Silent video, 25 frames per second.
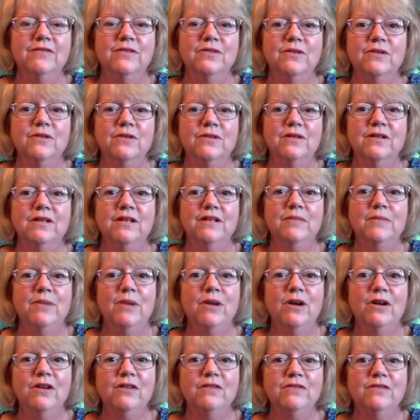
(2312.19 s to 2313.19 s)
or a
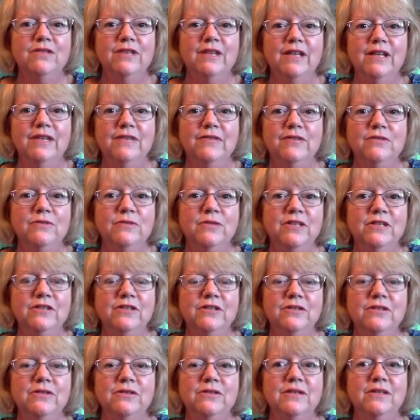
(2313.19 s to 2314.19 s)
part of life, a
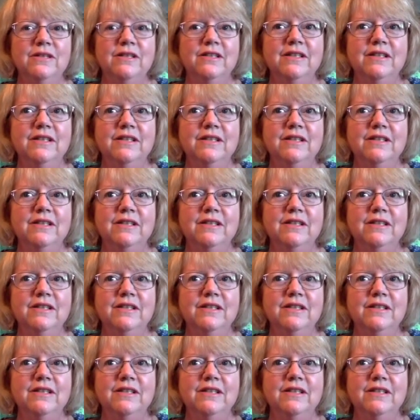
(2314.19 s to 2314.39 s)
window